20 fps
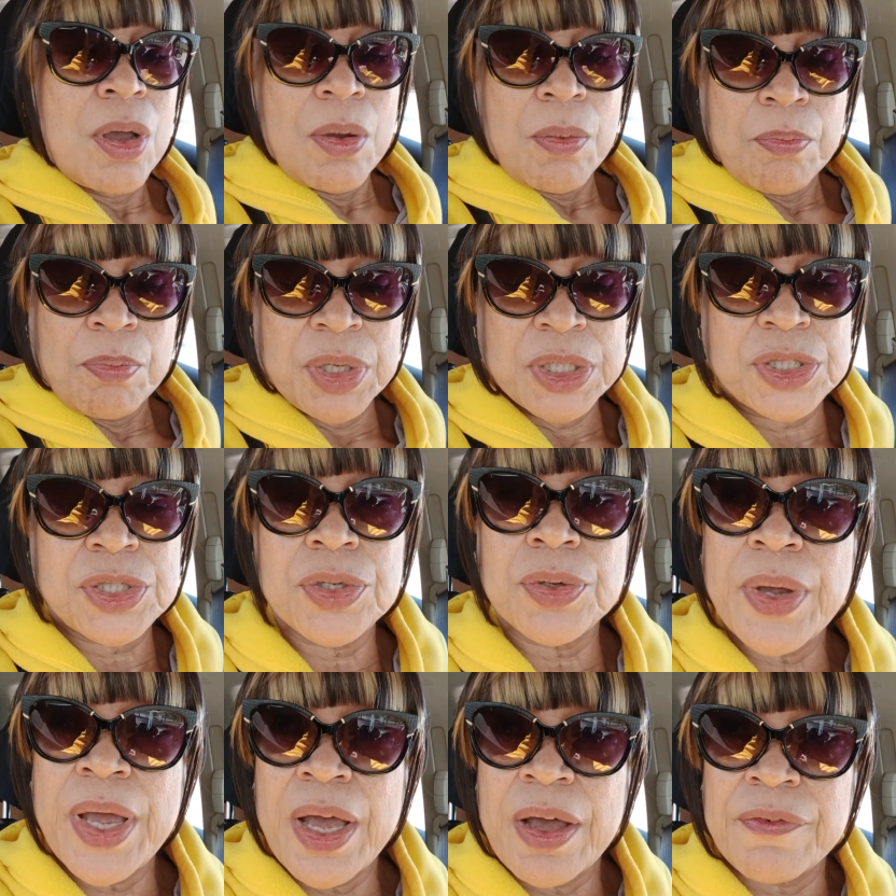but
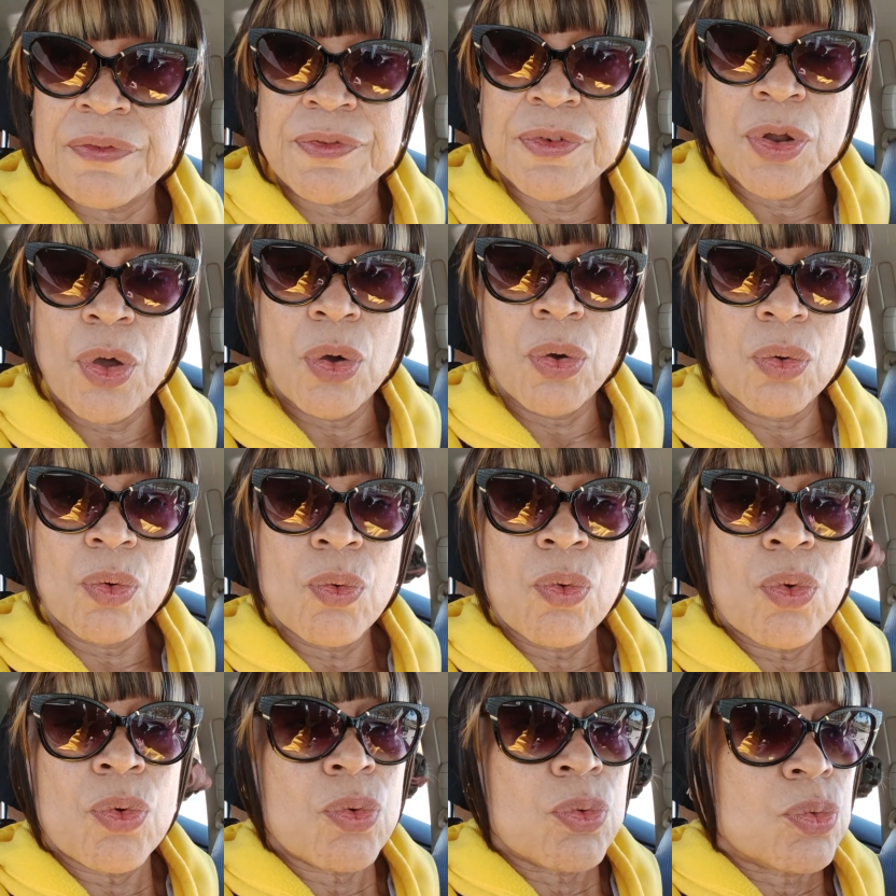you have no
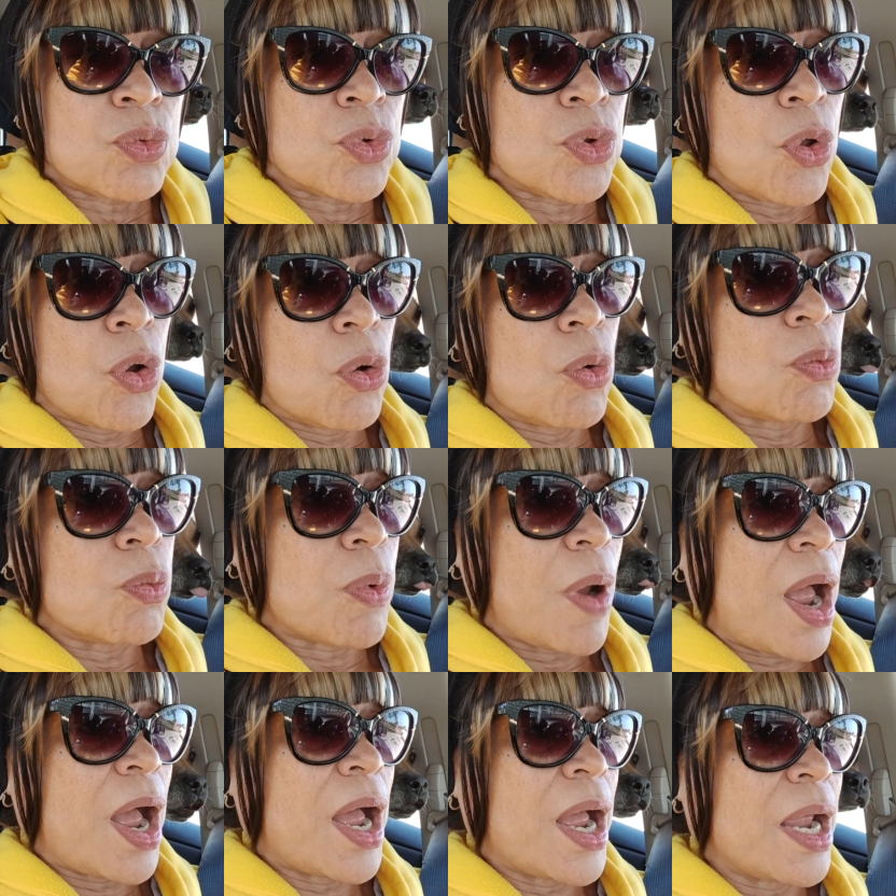
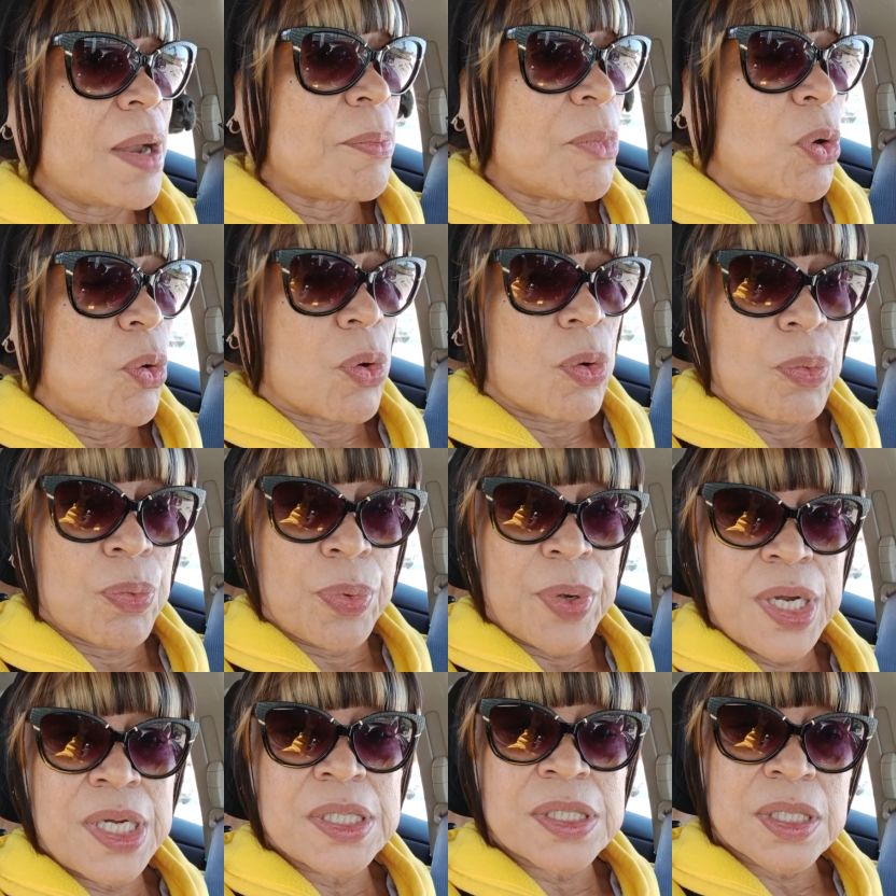rhyme or
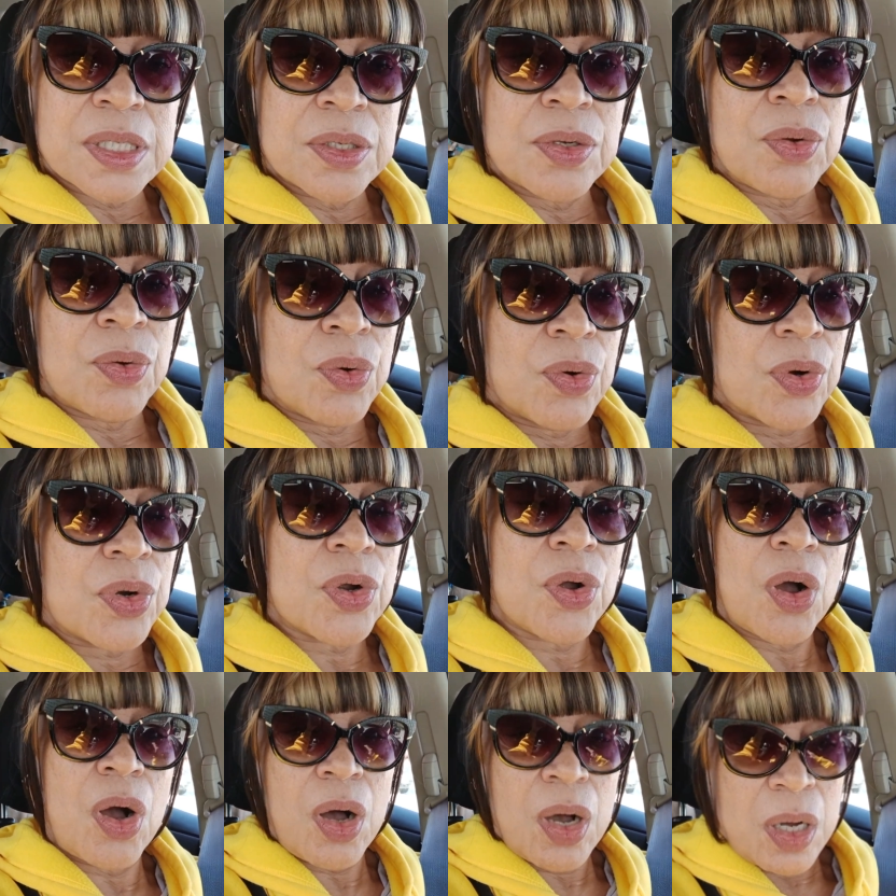reason or
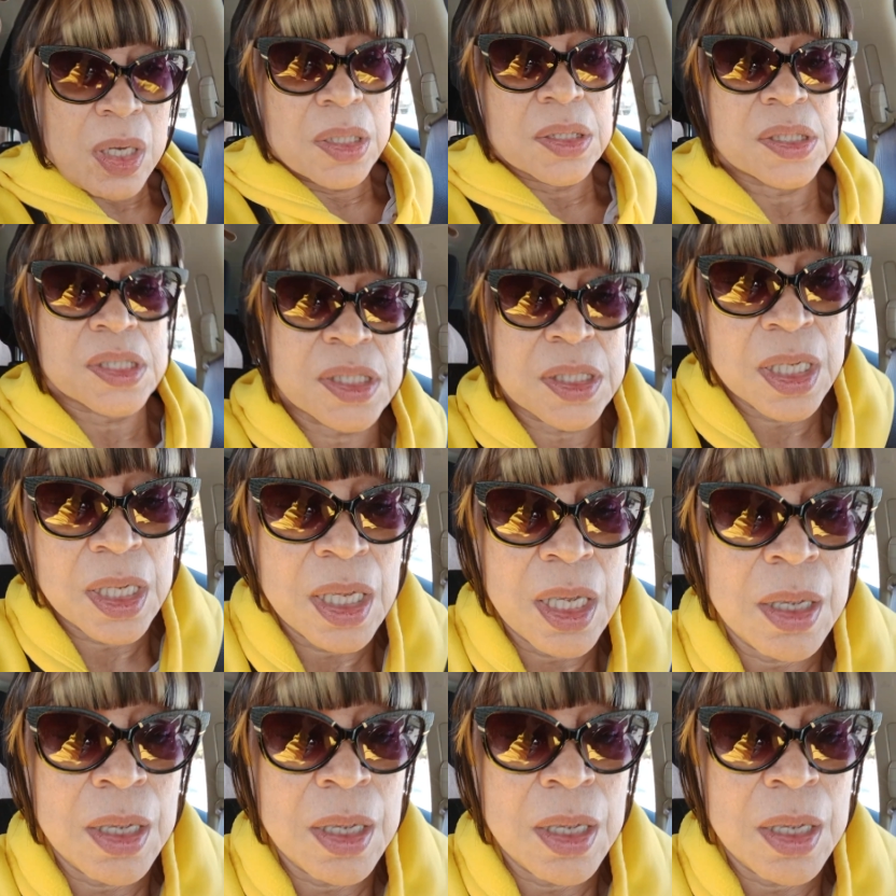cause